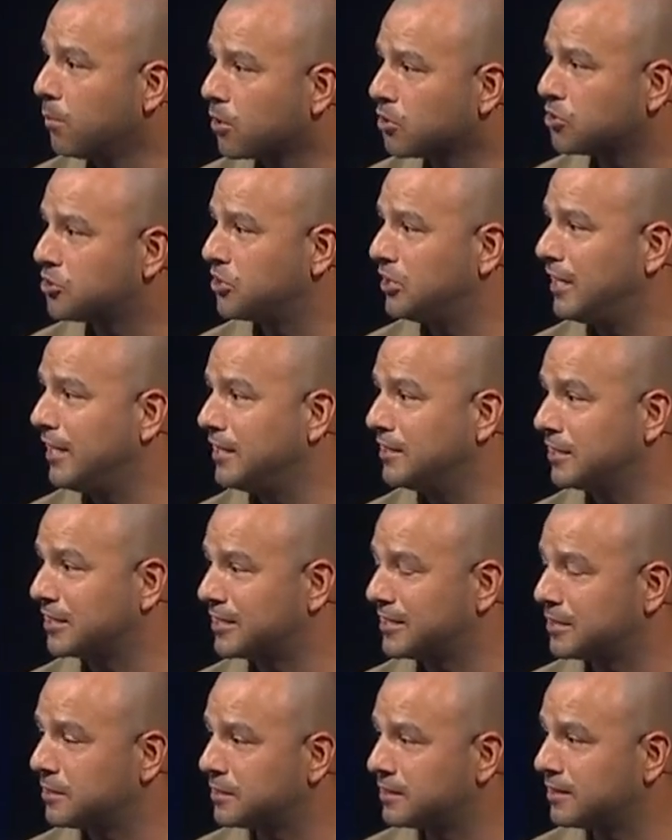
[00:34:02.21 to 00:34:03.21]
mercy
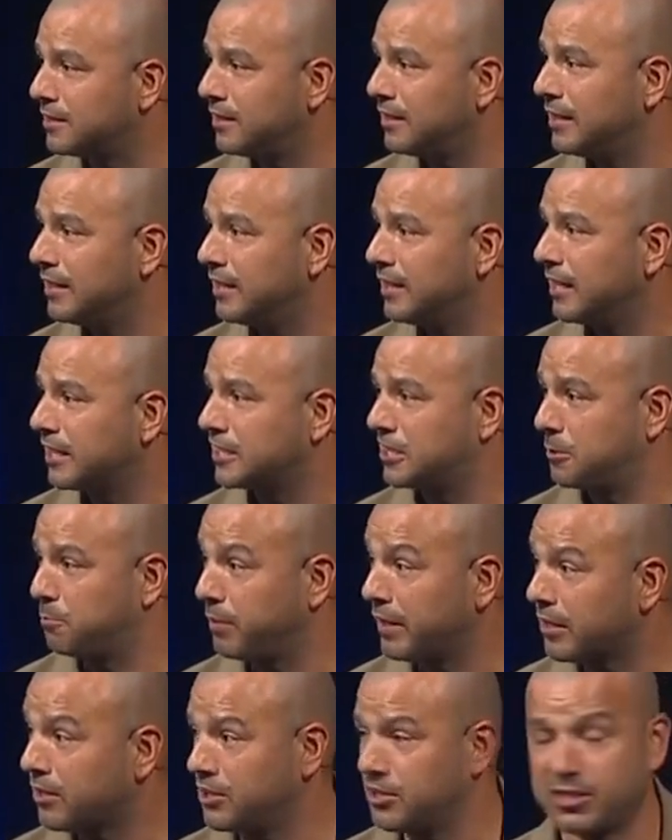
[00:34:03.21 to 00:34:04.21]
he's
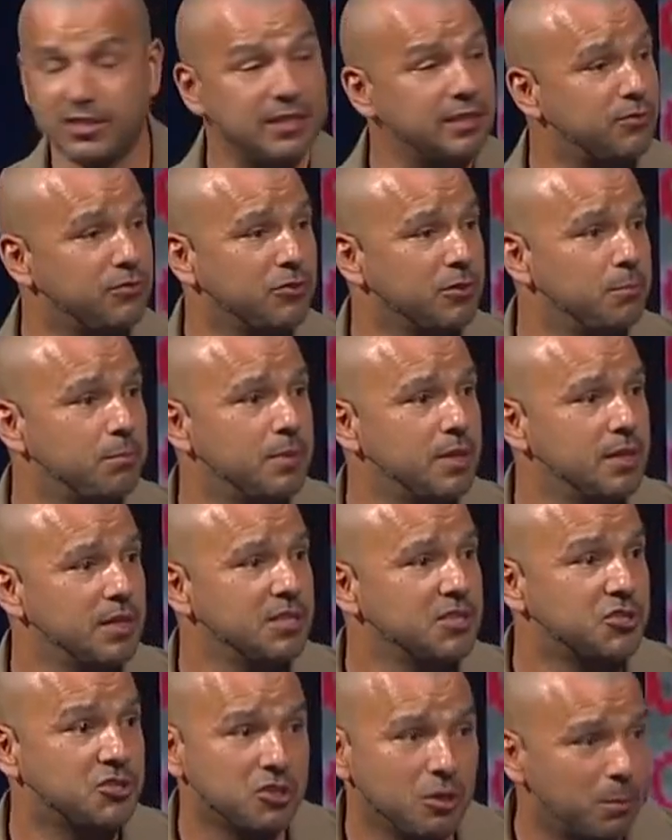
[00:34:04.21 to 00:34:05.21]
experiencing from
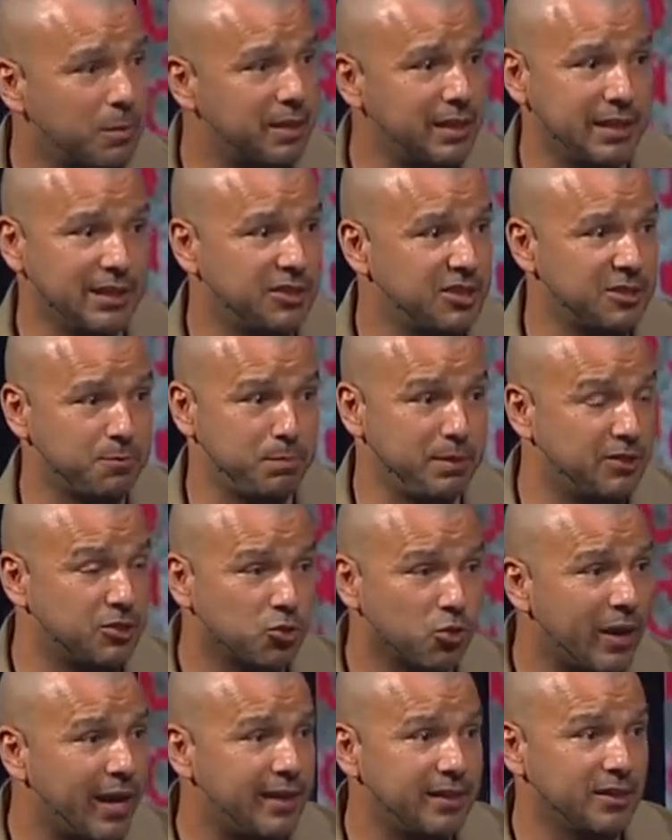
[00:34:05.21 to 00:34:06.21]
somebody he just
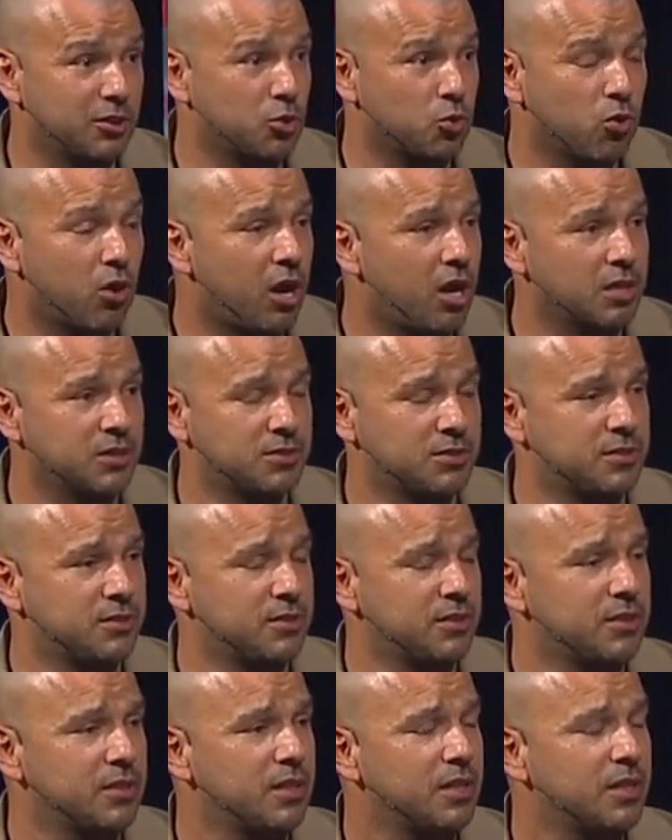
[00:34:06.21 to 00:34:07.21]
betrayed and crossed.